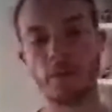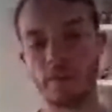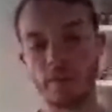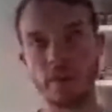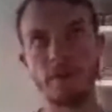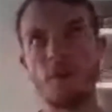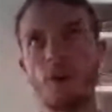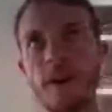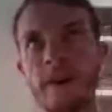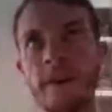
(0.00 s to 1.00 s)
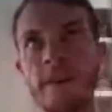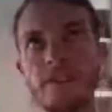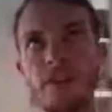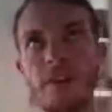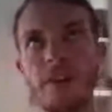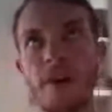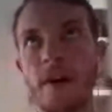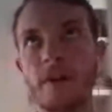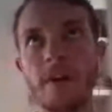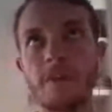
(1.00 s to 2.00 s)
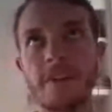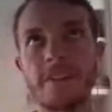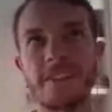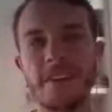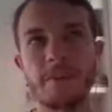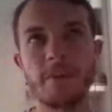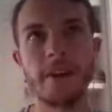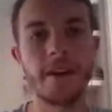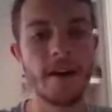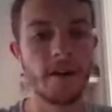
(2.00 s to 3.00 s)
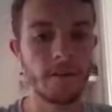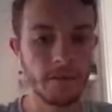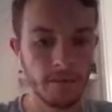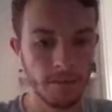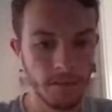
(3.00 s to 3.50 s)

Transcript: But those are like the four scenario outcomes I see playing out.